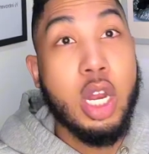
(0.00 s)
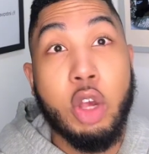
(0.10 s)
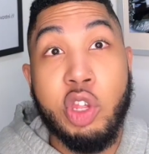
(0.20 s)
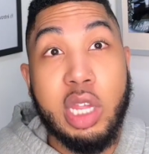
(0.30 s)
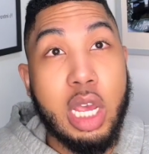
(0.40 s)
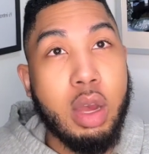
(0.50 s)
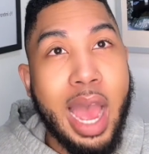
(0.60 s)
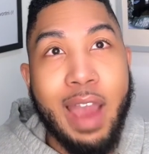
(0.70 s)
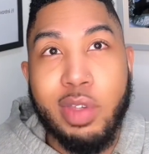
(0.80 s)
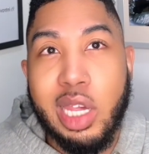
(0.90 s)
Giselle
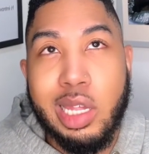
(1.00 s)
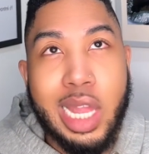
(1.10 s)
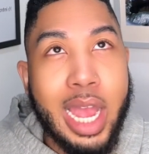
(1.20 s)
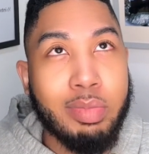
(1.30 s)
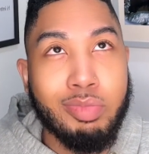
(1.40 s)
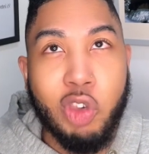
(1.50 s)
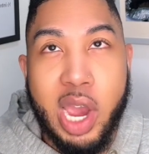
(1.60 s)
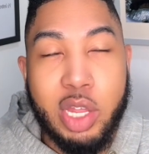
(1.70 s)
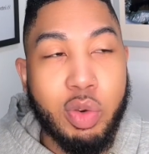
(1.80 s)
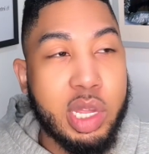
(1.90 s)
obviously is not
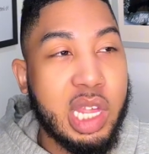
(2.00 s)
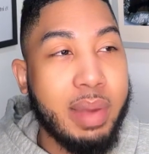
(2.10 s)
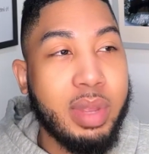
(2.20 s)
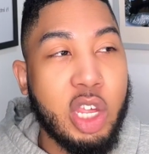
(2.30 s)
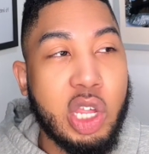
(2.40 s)
trying to accept it.